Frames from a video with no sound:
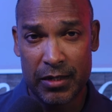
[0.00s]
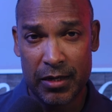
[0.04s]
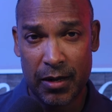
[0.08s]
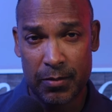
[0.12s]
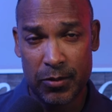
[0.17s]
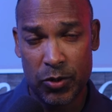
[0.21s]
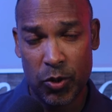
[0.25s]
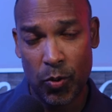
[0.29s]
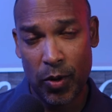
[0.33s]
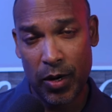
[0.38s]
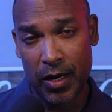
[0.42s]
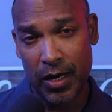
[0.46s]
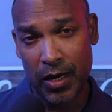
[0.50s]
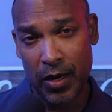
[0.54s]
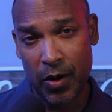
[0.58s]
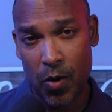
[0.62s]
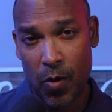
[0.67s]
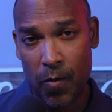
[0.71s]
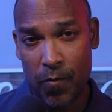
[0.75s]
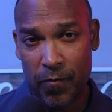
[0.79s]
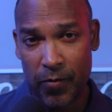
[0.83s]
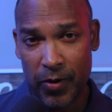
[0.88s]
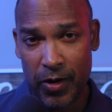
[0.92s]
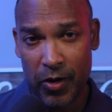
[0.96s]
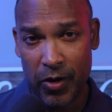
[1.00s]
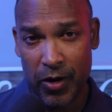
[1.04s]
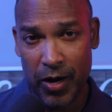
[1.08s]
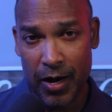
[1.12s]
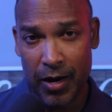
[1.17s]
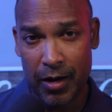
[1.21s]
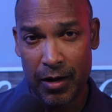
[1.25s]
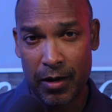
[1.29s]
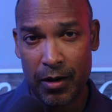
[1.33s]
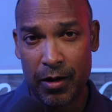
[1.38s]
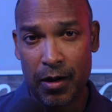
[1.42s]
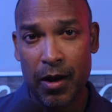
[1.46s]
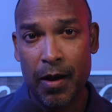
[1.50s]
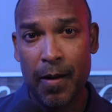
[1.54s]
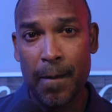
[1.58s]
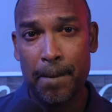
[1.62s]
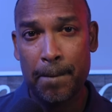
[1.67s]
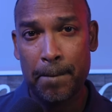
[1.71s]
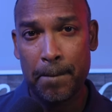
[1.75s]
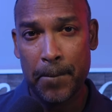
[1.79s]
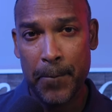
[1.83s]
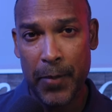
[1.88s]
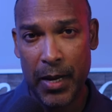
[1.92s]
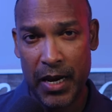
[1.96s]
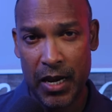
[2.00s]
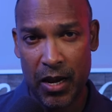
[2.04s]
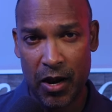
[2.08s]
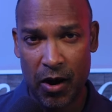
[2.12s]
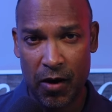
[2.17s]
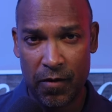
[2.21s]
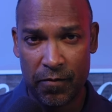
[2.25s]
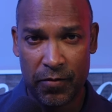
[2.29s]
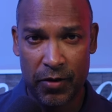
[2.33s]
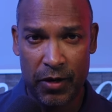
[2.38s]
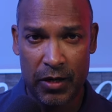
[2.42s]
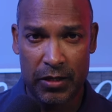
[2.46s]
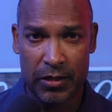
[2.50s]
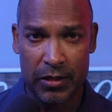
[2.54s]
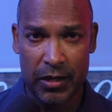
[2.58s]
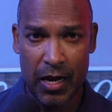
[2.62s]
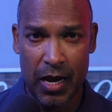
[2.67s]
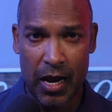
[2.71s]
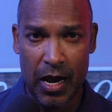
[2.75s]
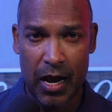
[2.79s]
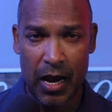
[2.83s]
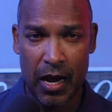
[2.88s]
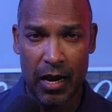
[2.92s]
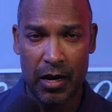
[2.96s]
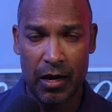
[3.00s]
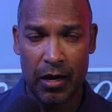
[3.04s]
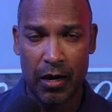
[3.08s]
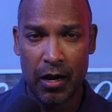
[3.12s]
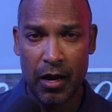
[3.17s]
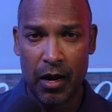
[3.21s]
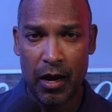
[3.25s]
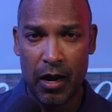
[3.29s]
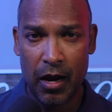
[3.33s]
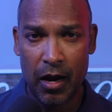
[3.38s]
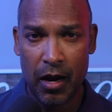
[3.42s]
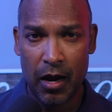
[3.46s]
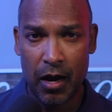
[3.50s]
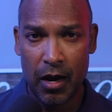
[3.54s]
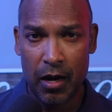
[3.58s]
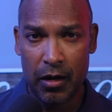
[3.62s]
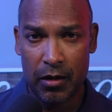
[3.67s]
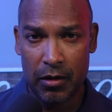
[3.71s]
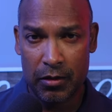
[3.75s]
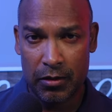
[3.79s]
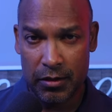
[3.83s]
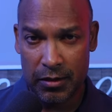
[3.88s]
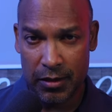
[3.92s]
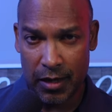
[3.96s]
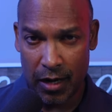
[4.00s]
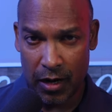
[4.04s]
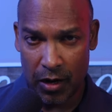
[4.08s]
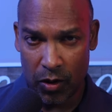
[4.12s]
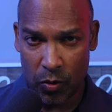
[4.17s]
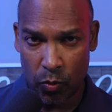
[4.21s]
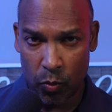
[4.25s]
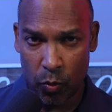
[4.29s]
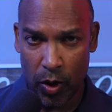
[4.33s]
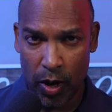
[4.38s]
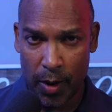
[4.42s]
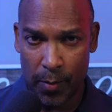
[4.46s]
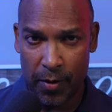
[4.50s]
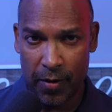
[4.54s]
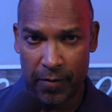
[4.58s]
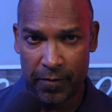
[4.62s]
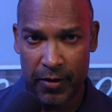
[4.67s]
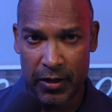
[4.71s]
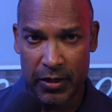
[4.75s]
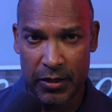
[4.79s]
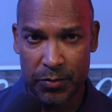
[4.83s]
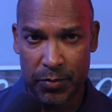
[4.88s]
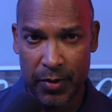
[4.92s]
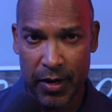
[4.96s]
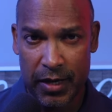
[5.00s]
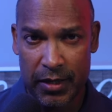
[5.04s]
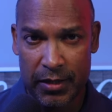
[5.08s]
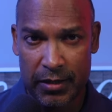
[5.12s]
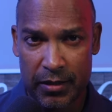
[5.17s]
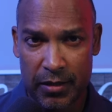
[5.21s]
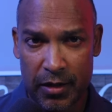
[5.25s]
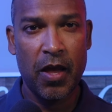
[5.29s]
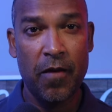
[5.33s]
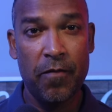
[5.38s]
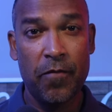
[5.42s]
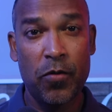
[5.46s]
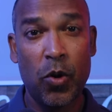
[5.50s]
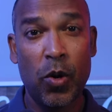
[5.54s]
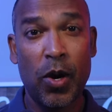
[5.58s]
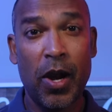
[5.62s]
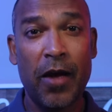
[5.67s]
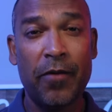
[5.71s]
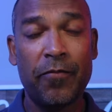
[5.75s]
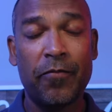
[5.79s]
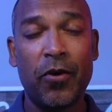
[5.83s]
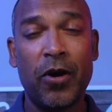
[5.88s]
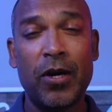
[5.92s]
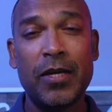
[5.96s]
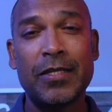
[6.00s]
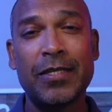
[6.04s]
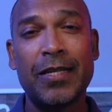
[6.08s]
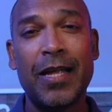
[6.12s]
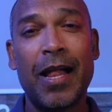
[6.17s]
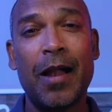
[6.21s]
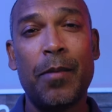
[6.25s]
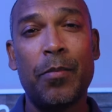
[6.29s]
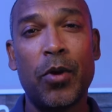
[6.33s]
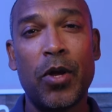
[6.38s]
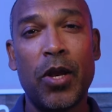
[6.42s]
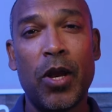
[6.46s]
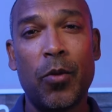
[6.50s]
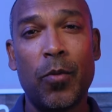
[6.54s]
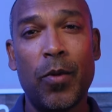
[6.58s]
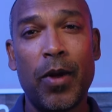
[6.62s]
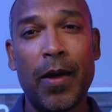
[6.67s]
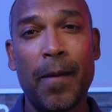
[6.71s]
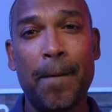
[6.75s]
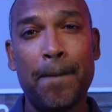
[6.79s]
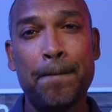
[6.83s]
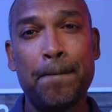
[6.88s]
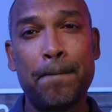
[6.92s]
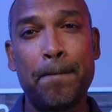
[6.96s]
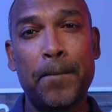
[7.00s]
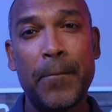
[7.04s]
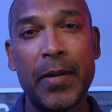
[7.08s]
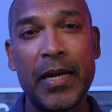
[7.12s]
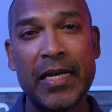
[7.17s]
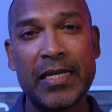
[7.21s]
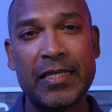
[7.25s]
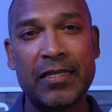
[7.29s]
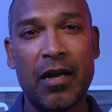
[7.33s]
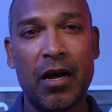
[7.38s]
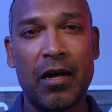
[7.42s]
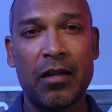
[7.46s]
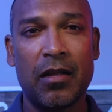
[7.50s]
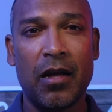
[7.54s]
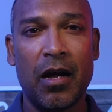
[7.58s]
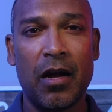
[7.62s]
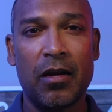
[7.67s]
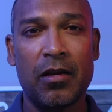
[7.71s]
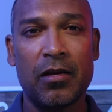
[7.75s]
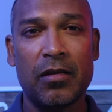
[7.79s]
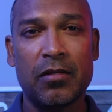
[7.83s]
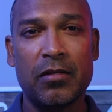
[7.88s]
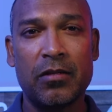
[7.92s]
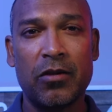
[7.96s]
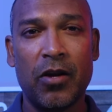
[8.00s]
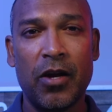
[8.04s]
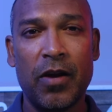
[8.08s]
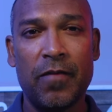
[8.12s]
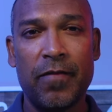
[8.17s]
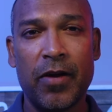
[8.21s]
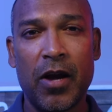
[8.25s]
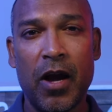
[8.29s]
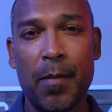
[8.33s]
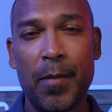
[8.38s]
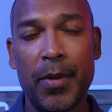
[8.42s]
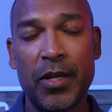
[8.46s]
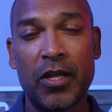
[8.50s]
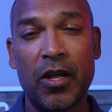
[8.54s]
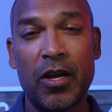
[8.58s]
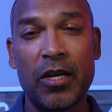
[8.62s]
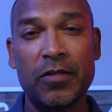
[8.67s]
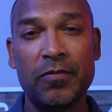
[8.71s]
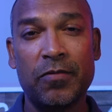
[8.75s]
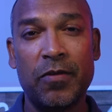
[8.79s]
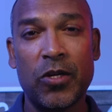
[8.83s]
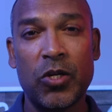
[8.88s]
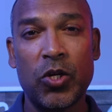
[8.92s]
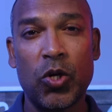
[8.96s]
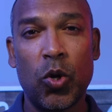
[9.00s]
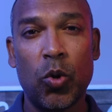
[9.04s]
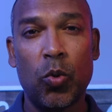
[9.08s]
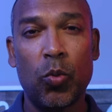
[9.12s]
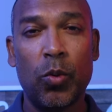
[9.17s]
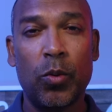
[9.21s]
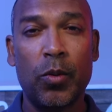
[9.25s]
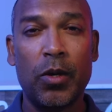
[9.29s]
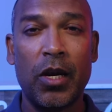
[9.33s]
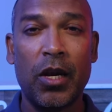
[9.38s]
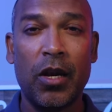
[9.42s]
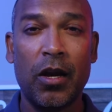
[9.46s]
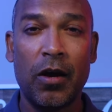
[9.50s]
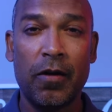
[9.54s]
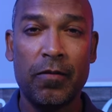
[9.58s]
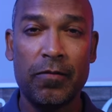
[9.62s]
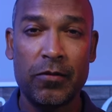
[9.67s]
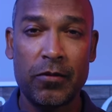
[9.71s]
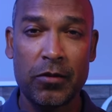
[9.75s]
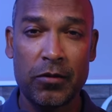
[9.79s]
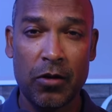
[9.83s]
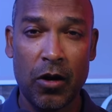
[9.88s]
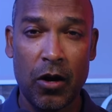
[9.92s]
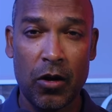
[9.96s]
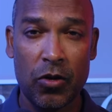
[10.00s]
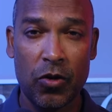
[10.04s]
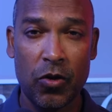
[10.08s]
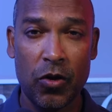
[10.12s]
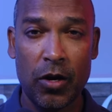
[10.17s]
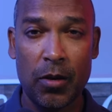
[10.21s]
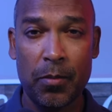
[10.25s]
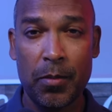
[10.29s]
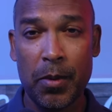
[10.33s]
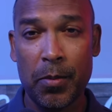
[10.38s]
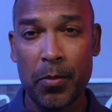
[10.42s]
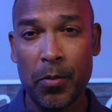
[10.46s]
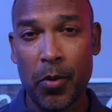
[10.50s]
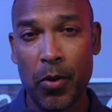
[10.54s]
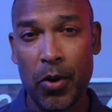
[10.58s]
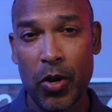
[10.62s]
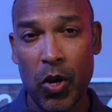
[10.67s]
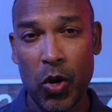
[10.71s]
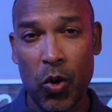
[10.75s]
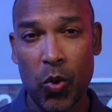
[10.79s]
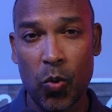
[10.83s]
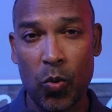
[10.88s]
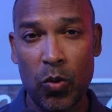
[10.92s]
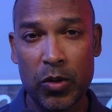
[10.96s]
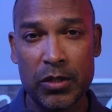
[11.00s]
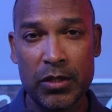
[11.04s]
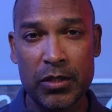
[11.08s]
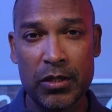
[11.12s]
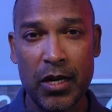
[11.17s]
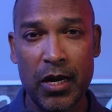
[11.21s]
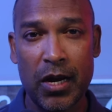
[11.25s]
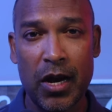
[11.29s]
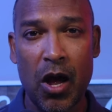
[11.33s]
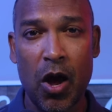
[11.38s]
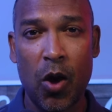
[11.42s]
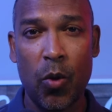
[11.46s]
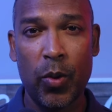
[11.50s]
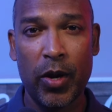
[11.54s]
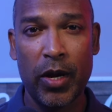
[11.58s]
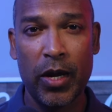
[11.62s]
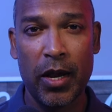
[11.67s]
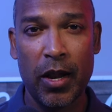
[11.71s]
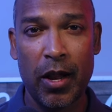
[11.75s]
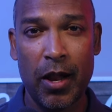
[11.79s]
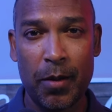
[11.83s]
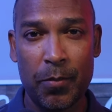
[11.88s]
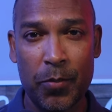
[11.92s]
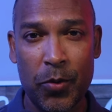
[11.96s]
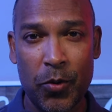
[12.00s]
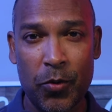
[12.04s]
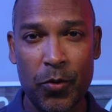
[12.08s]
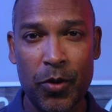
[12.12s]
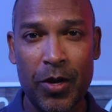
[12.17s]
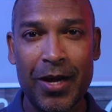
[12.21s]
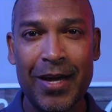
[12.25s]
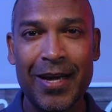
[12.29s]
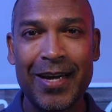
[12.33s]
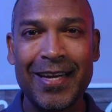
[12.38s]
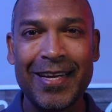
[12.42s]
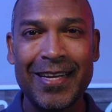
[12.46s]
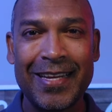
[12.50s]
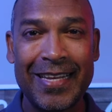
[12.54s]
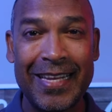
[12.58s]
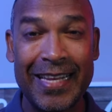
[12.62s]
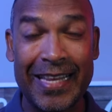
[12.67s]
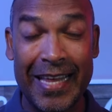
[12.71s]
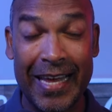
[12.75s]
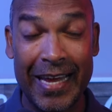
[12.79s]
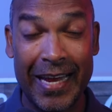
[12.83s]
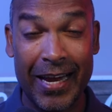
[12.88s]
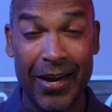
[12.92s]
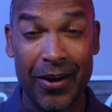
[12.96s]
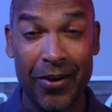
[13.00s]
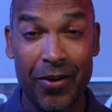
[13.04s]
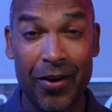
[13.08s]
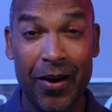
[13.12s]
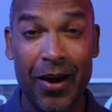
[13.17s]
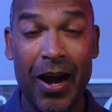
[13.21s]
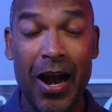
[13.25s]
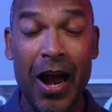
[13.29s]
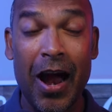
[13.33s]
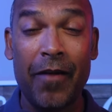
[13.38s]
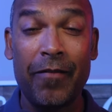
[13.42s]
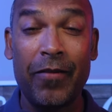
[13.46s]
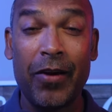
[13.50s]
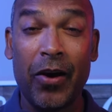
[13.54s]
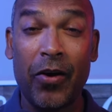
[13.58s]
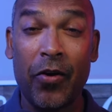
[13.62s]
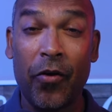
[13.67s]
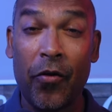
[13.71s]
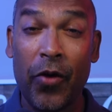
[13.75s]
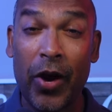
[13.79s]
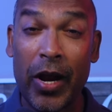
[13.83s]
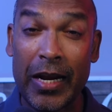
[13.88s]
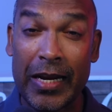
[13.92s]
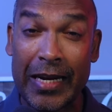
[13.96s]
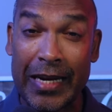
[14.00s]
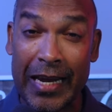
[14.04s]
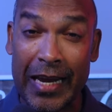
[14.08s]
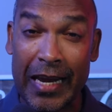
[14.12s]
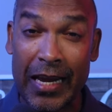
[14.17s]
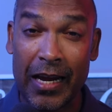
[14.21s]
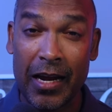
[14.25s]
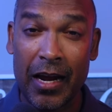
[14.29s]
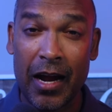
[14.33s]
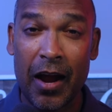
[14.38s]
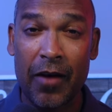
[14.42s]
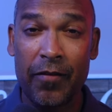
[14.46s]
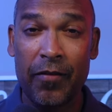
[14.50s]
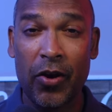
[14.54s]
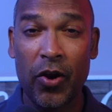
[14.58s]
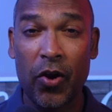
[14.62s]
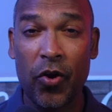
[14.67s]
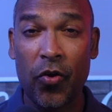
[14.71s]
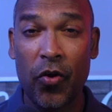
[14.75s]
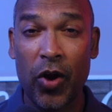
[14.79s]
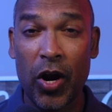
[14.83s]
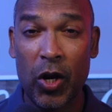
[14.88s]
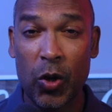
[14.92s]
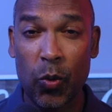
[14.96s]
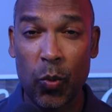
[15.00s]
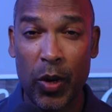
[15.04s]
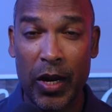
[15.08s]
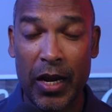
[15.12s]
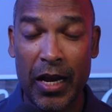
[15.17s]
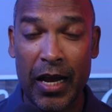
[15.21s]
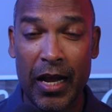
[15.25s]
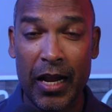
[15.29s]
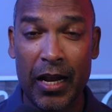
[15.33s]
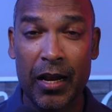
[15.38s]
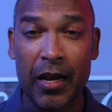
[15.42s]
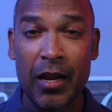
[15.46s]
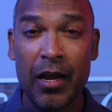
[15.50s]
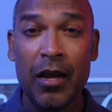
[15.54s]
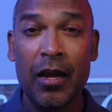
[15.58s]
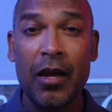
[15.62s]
subsequently hopefully you get in many offers and Sun way above this price. If you would like for us to help you in any way, please contact us or leave a comment on this video. We would love to talk to you a little bit more your goals and how we can help you. Take care. Have a great day. Have a great weekend.